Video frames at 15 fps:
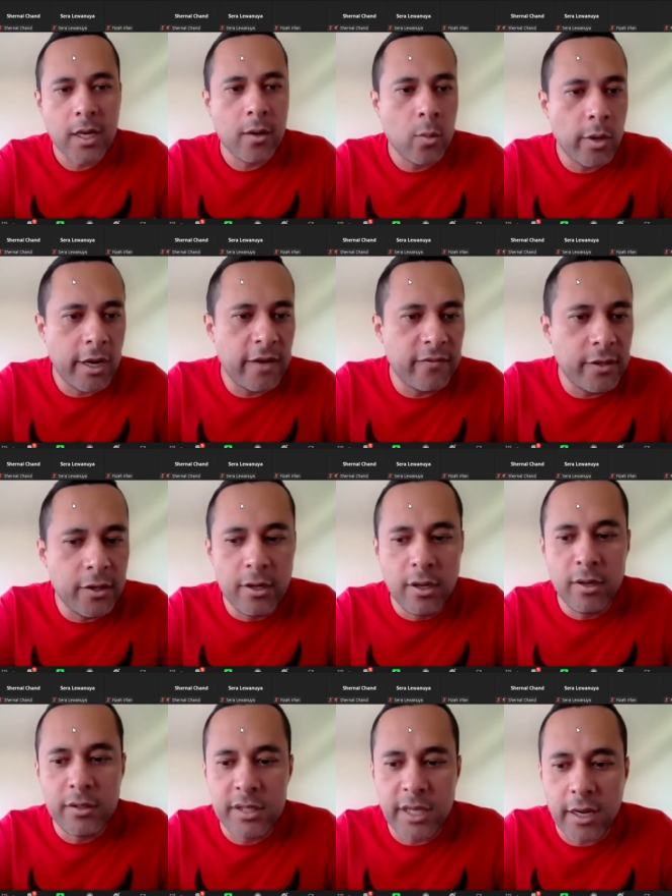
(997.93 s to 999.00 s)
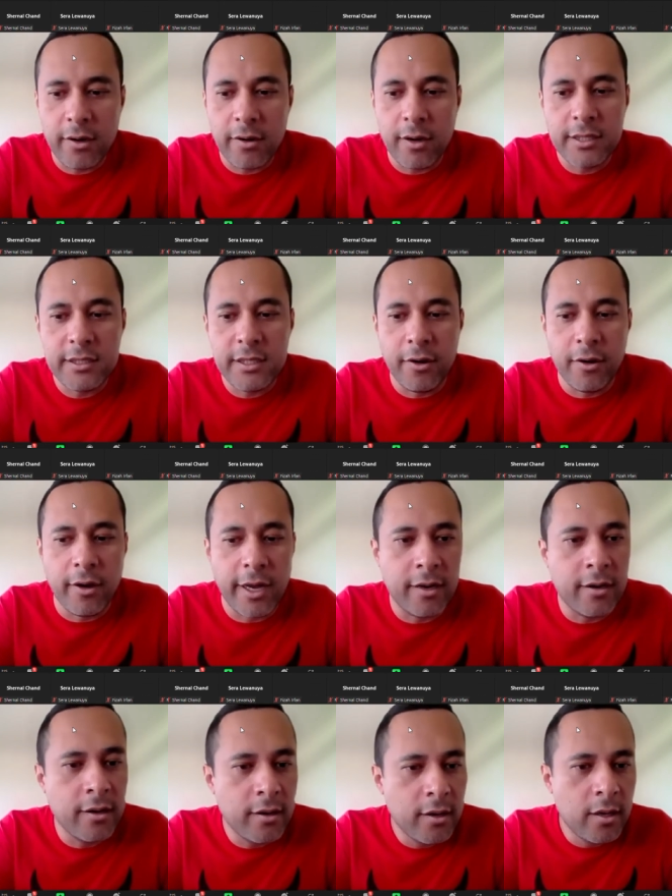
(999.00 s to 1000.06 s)
Whatever you do to get
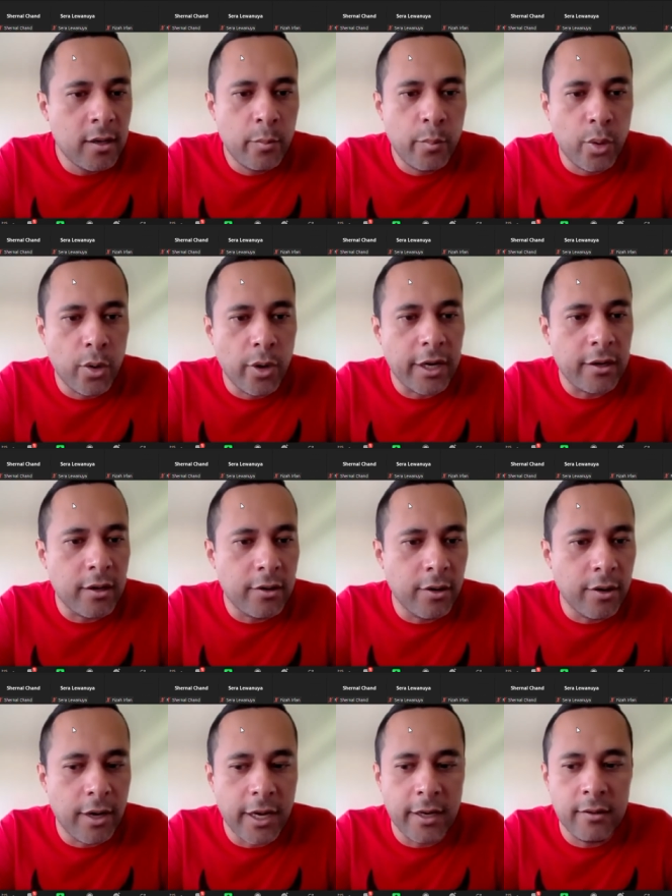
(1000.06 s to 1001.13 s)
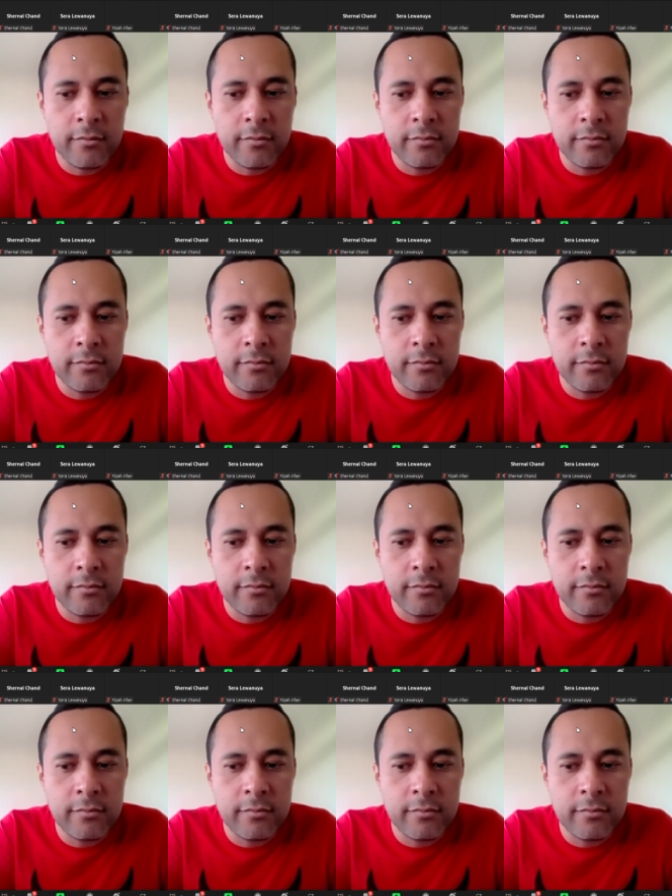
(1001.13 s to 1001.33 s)
99.9